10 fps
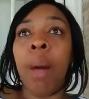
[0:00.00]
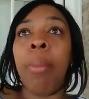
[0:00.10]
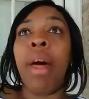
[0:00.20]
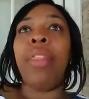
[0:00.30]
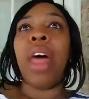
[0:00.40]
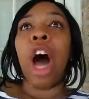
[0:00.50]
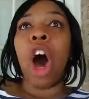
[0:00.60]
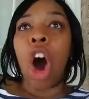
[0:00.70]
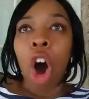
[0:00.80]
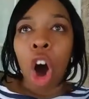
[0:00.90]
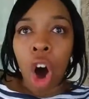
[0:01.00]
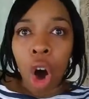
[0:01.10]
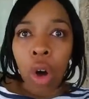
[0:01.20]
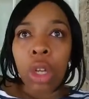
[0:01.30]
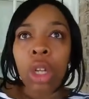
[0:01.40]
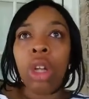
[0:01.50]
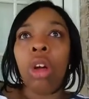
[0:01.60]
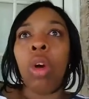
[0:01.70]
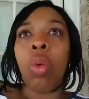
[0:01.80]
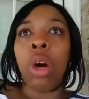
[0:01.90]
but that all
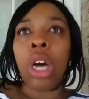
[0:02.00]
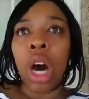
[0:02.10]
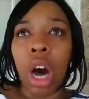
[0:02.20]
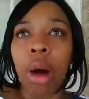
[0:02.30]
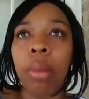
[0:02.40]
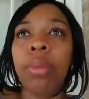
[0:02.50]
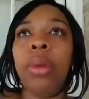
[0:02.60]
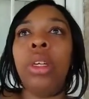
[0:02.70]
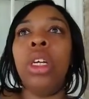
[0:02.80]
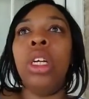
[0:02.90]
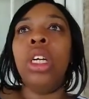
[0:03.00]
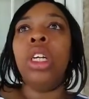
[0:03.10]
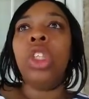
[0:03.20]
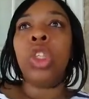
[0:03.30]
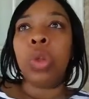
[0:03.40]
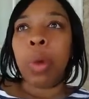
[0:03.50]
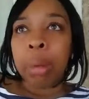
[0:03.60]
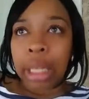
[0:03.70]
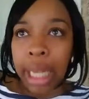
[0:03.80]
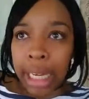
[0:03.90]
will come to a
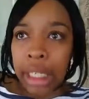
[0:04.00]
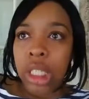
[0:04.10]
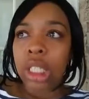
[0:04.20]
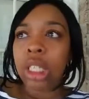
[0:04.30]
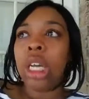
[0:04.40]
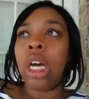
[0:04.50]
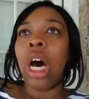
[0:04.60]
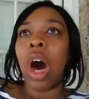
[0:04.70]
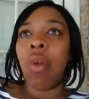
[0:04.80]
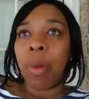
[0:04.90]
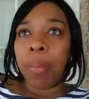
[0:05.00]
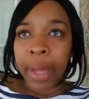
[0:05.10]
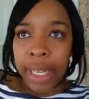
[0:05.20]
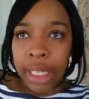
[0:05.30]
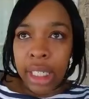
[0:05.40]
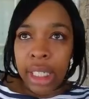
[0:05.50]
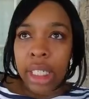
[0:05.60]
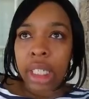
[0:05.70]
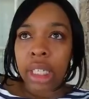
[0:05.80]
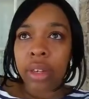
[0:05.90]
place of
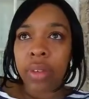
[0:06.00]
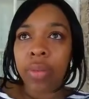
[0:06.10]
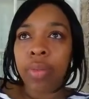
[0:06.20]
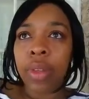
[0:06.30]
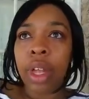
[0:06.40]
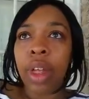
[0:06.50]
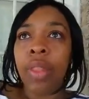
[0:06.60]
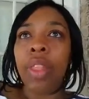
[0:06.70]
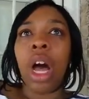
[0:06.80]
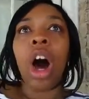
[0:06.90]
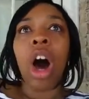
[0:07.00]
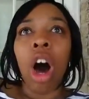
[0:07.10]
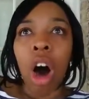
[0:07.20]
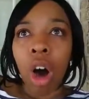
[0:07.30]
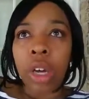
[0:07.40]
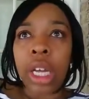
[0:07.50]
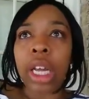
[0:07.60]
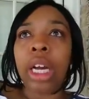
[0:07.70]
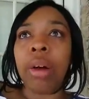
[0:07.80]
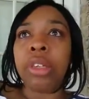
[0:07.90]
repentance, that all can
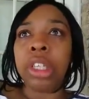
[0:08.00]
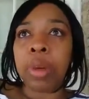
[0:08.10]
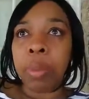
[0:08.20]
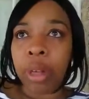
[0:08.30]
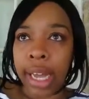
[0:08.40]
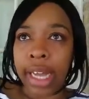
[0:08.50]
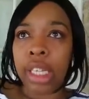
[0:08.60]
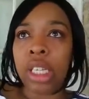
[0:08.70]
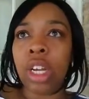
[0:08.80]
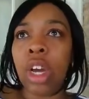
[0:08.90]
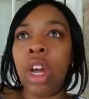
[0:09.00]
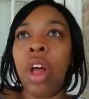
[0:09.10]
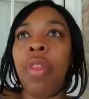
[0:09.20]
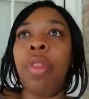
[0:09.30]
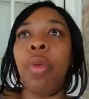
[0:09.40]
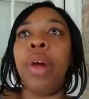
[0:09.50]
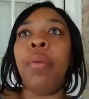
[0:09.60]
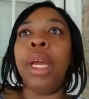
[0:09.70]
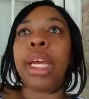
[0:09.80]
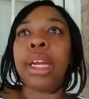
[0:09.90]
come to the place where
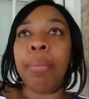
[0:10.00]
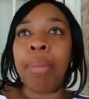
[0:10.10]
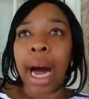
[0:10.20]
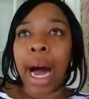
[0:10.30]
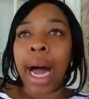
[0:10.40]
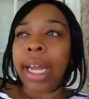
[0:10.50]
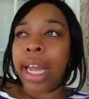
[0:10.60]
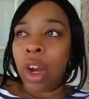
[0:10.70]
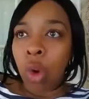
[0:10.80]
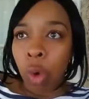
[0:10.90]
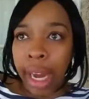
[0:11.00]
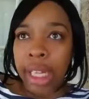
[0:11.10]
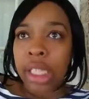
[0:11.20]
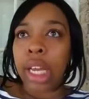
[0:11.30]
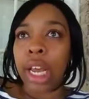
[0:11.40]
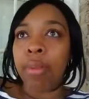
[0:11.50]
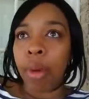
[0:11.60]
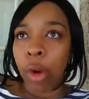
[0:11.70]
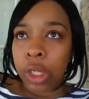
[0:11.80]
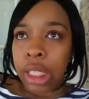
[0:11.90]
we can abide in grace and
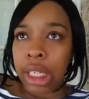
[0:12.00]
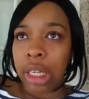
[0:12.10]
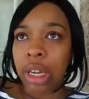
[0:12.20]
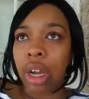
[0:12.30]
mercy,